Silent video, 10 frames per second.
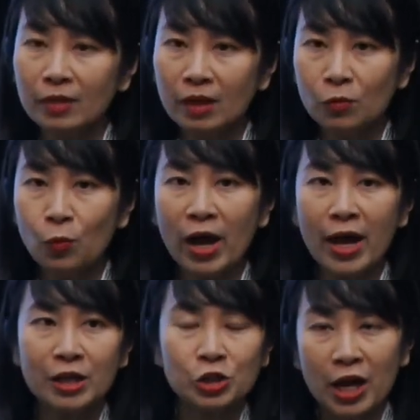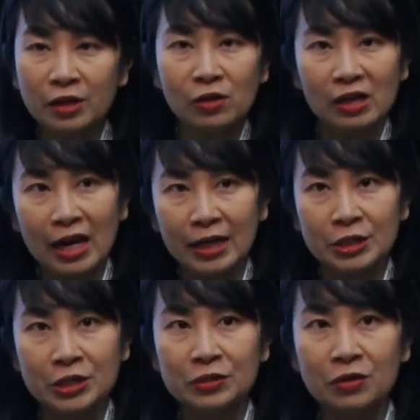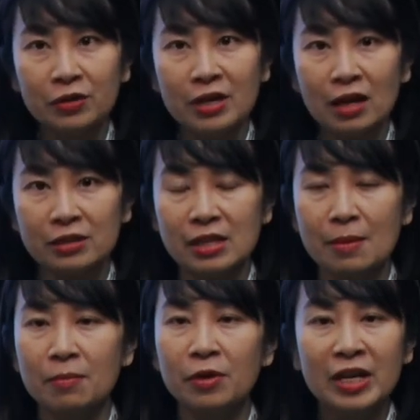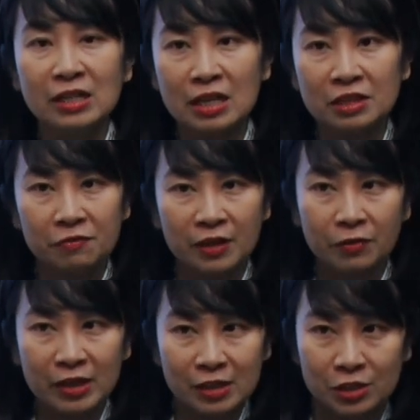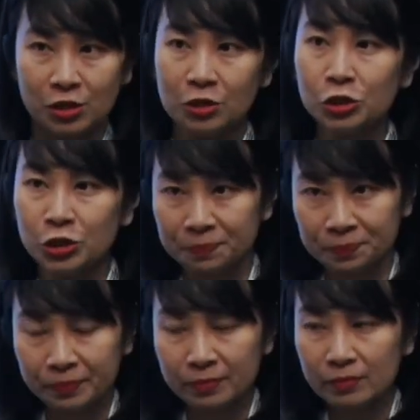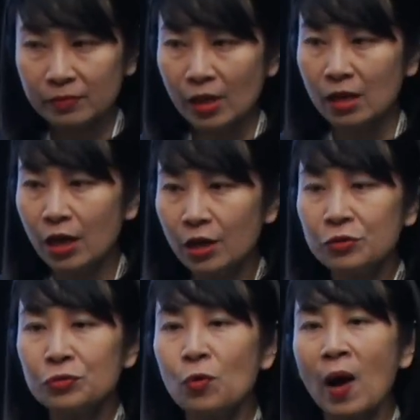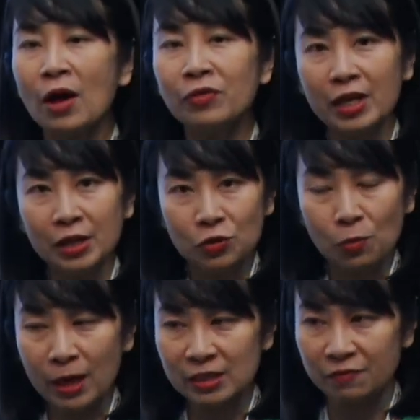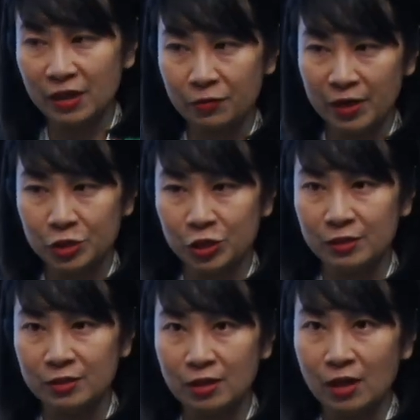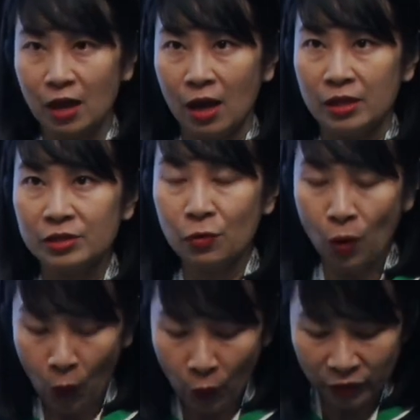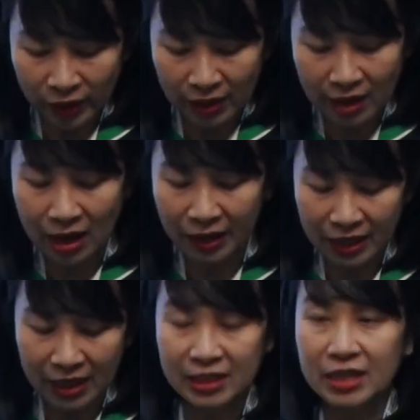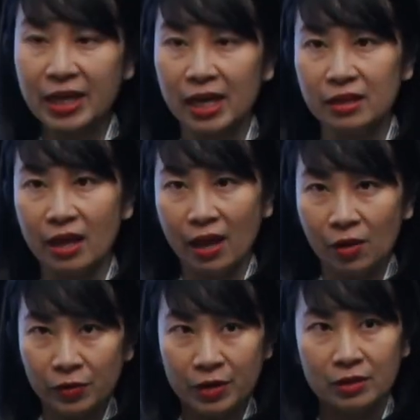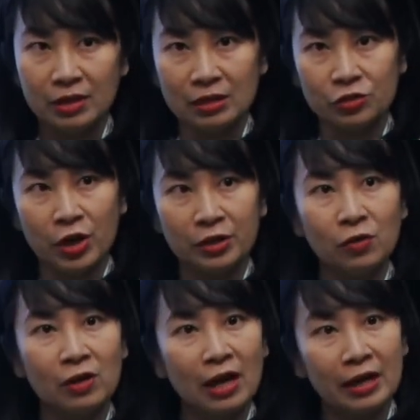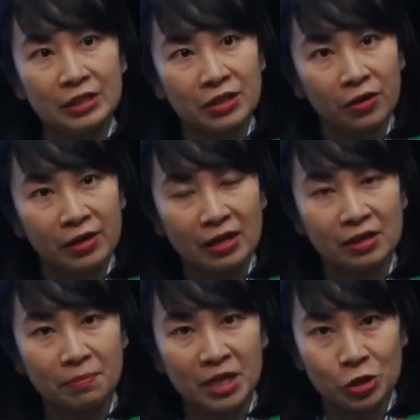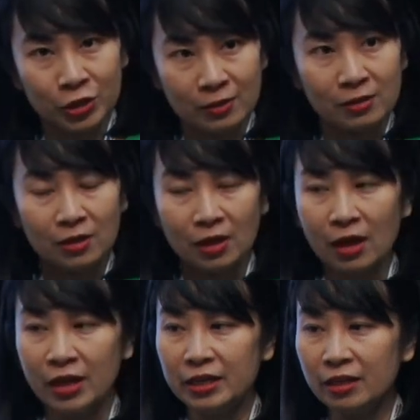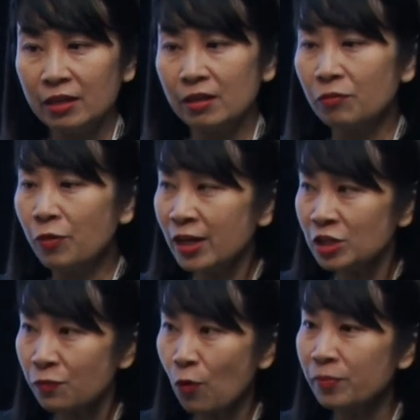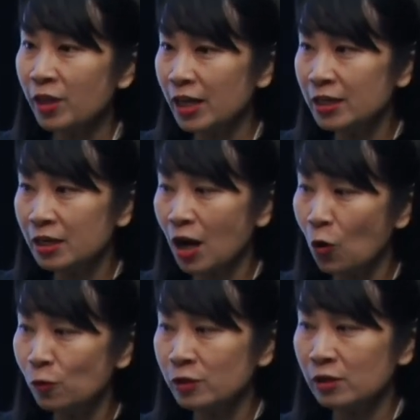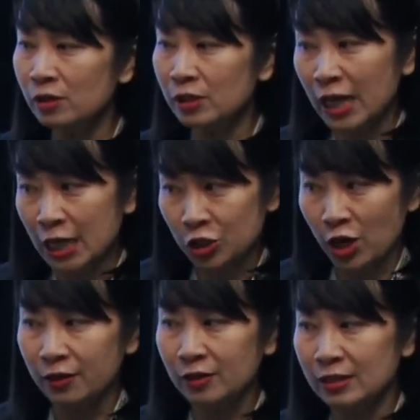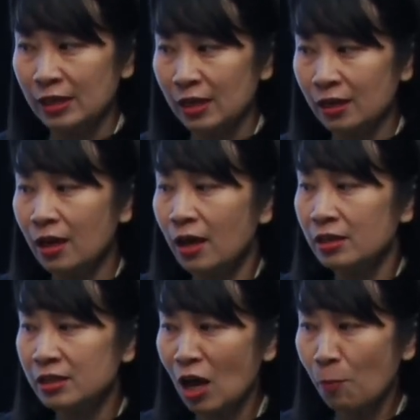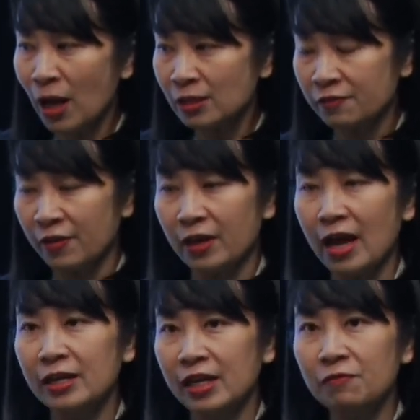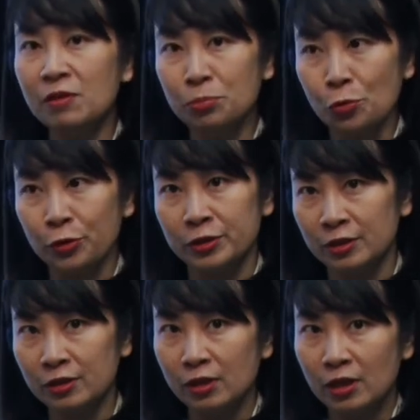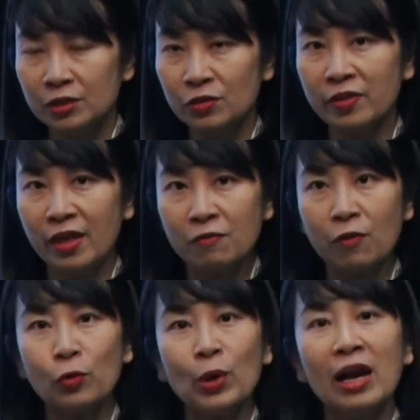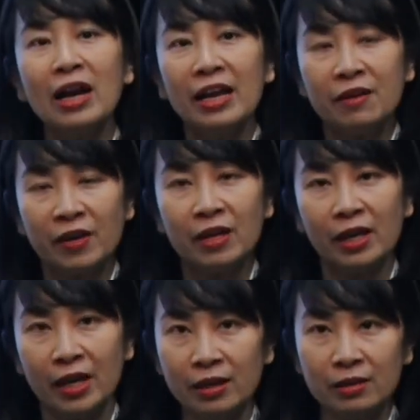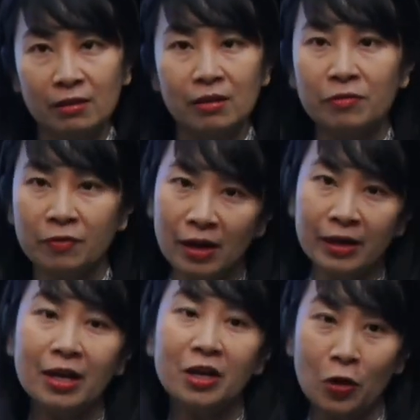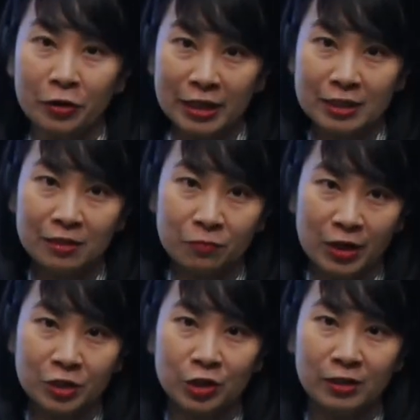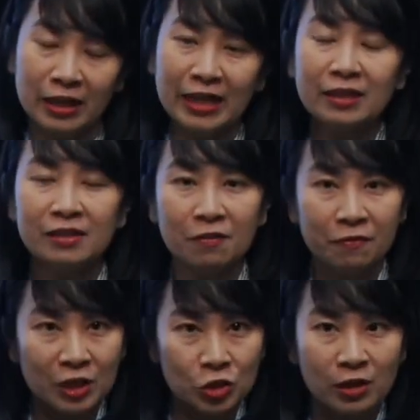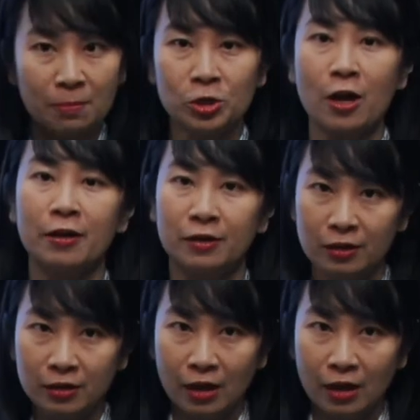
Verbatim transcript: where China would like to conduct some marine scientific research throughout the Indo-Pacific regions. So all the lines indicate the area that China would like to conduct the missions. It ranges from the Indian Ocean, the East China Sea, the South Pacific, and even broader. So therefore, we are living in really a connected region in the vision of China